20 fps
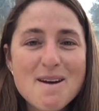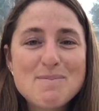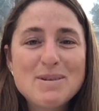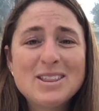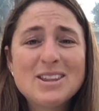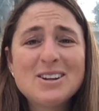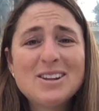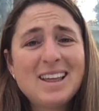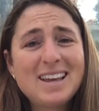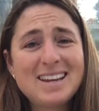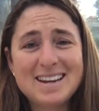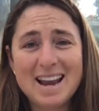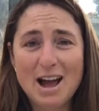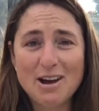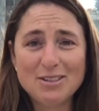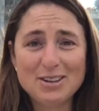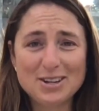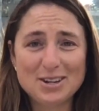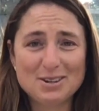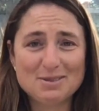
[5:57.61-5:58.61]
But they're like,
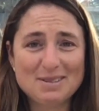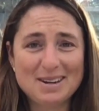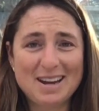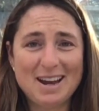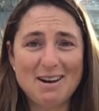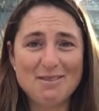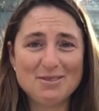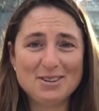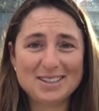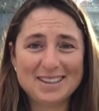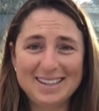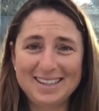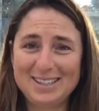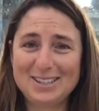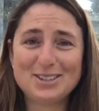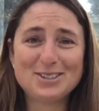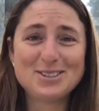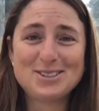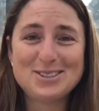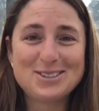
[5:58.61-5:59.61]
now that you're recovered,
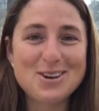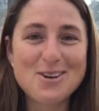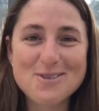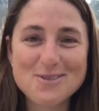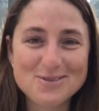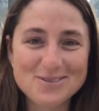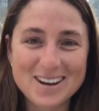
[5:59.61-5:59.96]
like you're so